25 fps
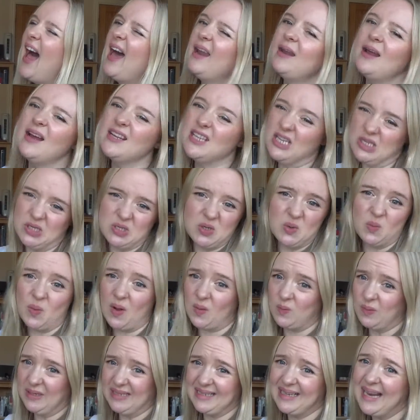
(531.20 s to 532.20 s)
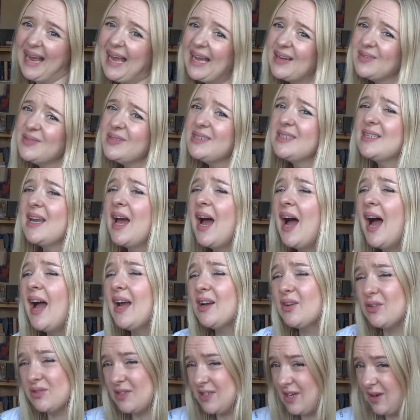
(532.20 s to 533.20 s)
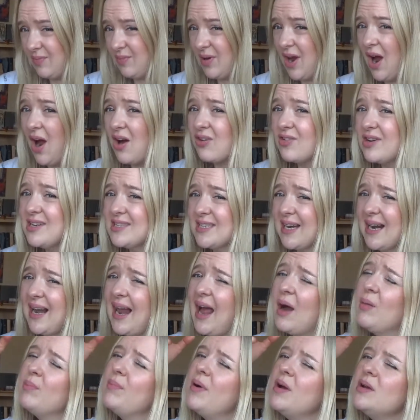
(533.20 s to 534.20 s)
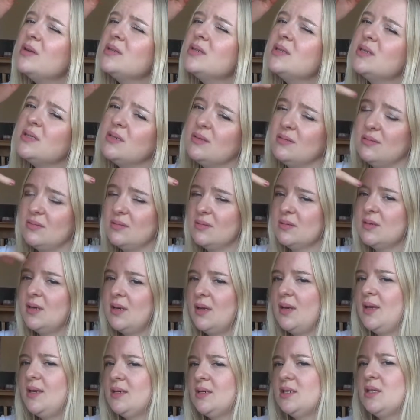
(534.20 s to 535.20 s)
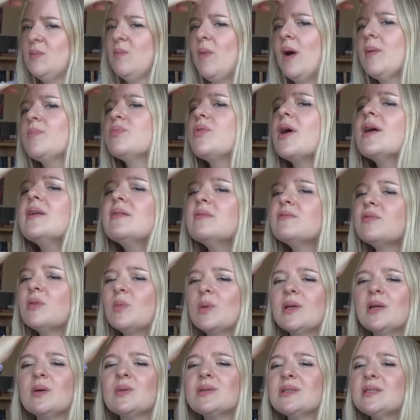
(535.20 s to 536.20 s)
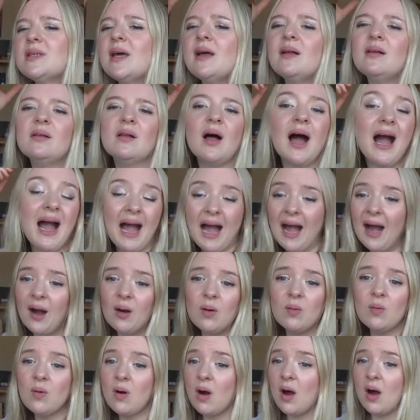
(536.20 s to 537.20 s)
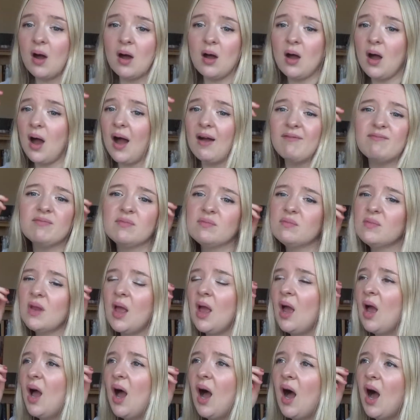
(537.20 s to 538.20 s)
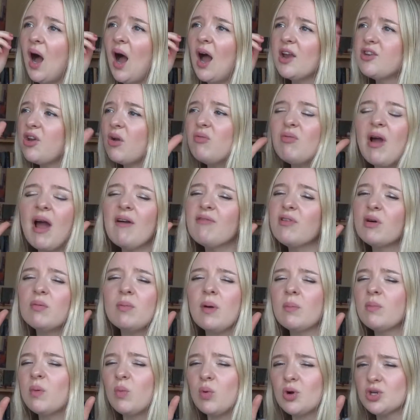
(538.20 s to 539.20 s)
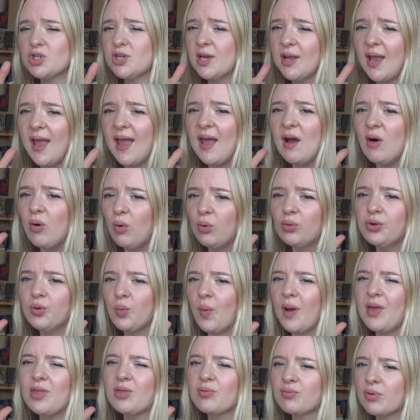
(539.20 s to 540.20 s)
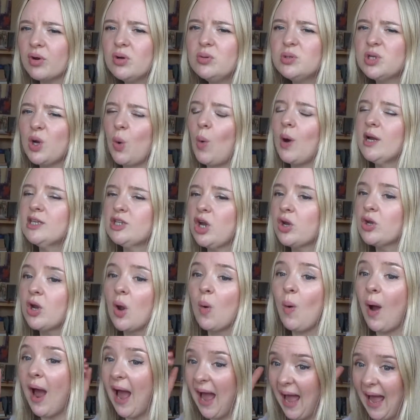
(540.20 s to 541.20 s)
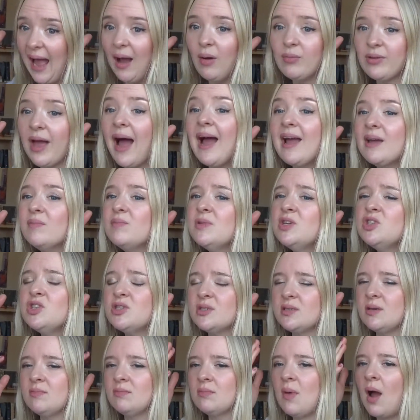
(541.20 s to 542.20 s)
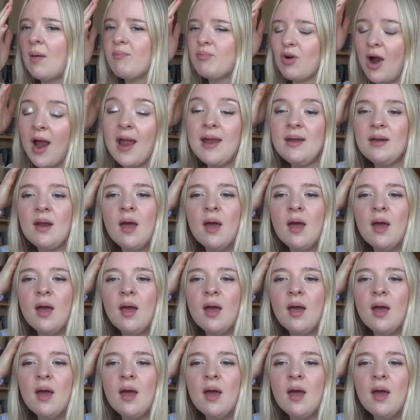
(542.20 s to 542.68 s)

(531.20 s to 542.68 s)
and I don't do well with clowns. I got Tim Curry as a clown burned into my brain from when I was little. How I don't ever remember watching it all the way through, so I don't know how that image is in my brain.